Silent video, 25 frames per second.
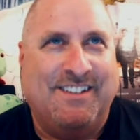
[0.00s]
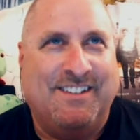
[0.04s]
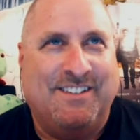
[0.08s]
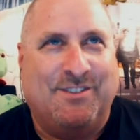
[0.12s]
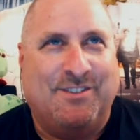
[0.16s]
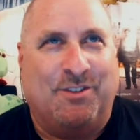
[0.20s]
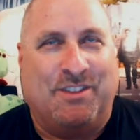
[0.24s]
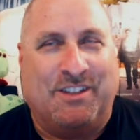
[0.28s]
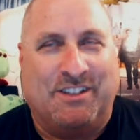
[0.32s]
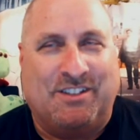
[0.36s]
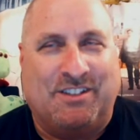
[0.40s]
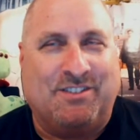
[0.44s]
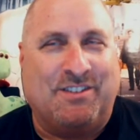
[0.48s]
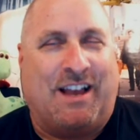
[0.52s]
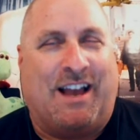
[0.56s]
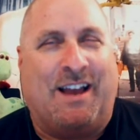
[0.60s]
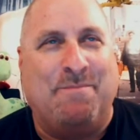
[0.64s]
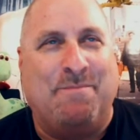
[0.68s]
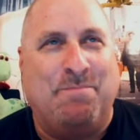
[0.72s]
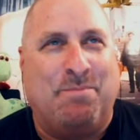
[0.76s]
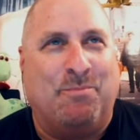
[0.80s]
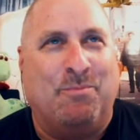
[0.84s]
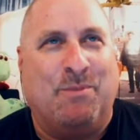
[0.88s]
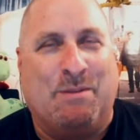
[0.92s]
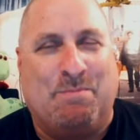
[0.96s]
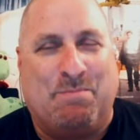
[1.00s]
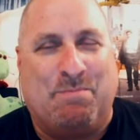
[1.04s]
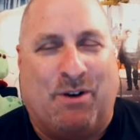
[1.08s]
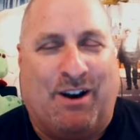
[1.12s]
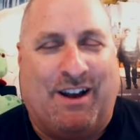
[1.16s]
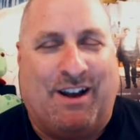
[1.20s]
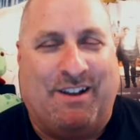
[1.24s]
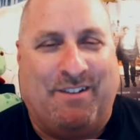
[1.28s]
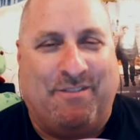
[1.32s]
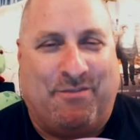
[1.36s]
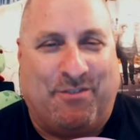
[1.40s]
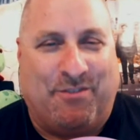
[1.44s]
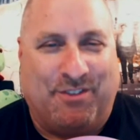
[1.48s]
So we
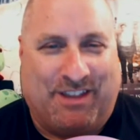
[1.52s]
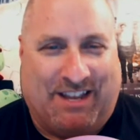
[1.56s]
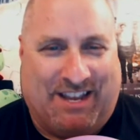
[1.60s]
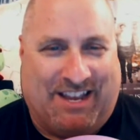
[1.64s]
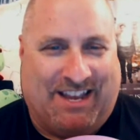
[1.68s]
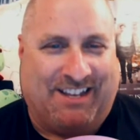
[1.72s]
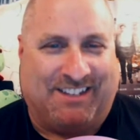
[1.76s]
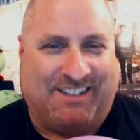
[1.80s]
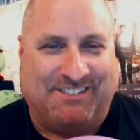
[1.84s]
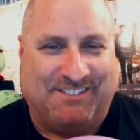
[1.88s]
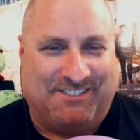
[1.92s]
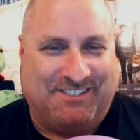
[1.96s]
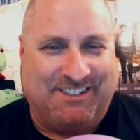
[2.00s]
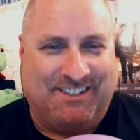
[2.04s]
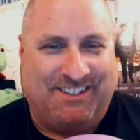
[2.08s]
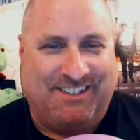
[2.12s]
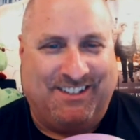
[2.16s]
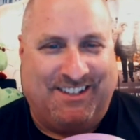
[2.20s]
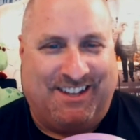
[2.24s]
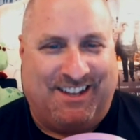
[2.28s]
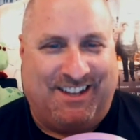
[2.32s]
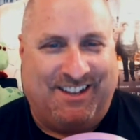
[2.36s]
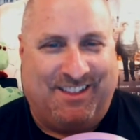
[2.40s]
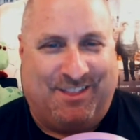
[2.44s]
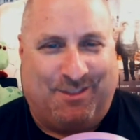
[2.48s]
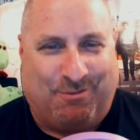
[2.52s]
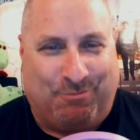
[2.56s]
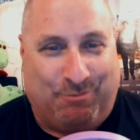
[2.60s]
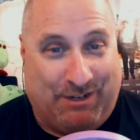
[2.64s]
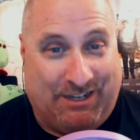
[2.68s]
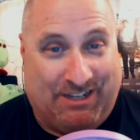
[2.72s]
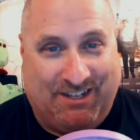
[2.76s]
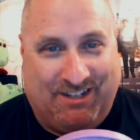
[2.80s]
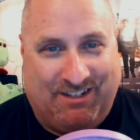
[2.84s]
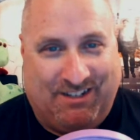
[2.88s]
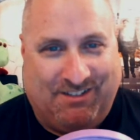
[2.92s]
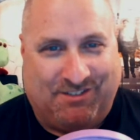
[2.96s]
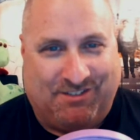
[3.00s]
bought for the XD
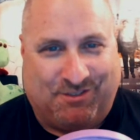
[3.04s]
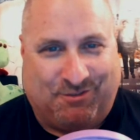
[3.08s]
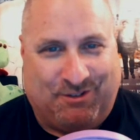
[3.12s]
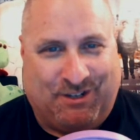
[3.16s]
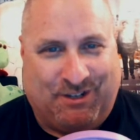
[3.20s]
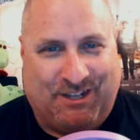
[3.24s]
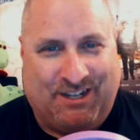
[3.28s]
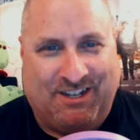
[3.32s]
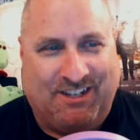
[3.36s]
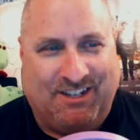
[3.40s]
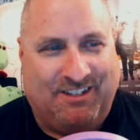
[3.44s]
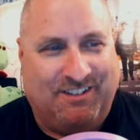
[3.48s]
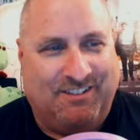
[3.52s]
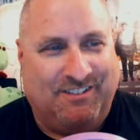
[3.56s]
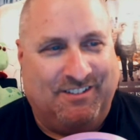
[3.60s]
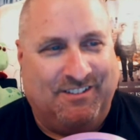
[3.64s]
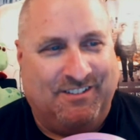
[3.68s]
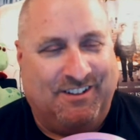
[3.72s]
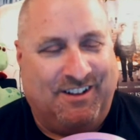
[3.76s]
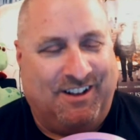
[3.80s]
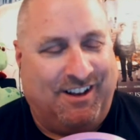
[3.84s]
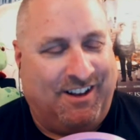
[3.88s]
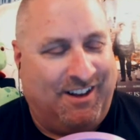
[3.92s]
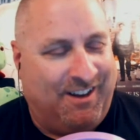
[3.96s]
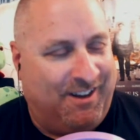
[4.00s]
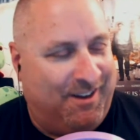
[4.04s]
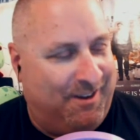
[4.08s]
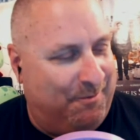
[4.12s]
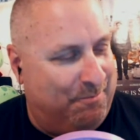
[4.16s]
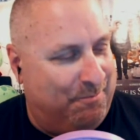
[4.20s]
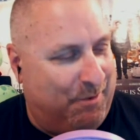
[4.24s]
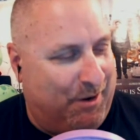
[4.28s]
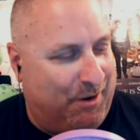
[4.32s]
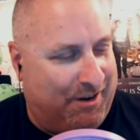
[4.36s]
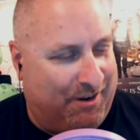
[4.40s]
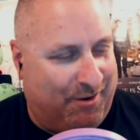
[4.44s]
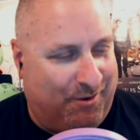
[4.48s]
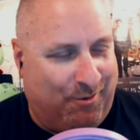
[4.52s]
3D screening.
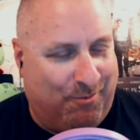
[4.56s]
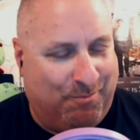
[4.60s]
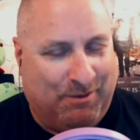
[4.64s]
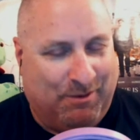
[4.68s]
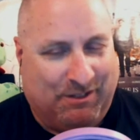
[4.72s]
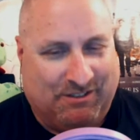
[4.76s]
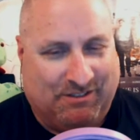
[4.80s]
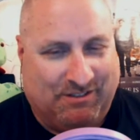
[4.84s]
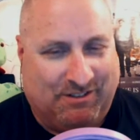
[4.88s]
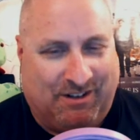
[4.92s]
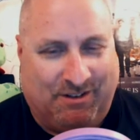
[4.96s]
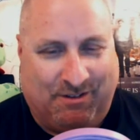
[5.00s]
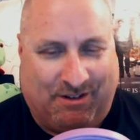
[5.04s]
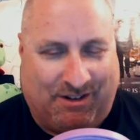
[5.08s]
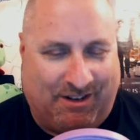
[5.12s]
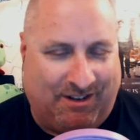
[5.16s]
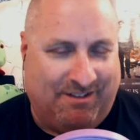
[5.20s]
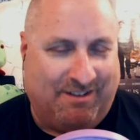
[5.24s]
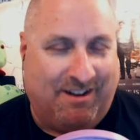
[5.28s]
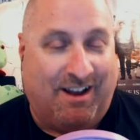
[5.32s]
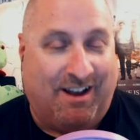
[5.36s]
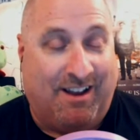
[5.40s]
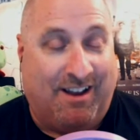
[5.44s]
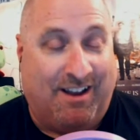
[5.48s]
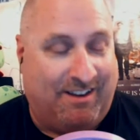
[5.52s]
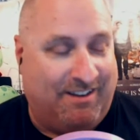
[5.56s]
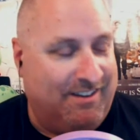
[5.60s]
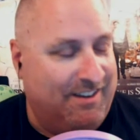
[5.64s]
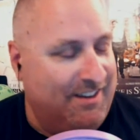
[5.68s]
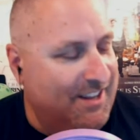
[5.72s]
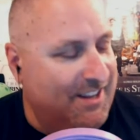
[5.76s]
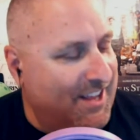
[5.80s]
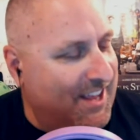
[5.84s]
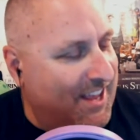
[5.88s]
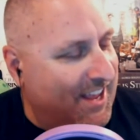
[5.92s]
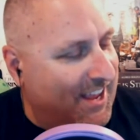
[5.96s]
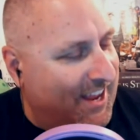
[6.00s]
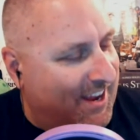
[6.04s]
Bought a whole bunch, a 9,
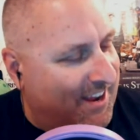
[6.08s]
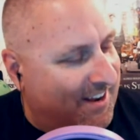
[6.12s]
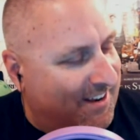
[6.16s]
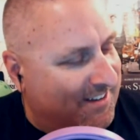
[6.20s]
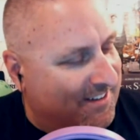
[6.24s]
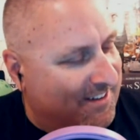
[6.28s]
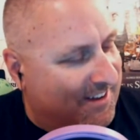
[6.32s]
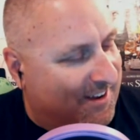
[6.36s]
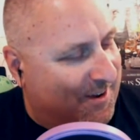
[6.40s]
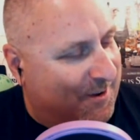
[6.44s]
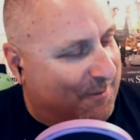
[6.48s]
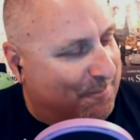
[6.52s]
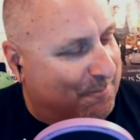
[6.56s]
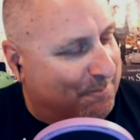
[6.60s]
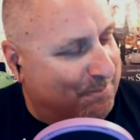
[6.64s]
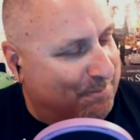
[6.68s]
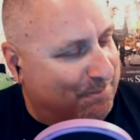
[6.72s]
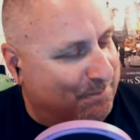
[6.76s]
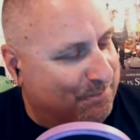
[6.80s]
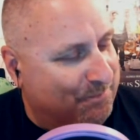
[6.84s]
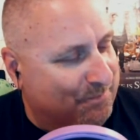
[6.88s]
and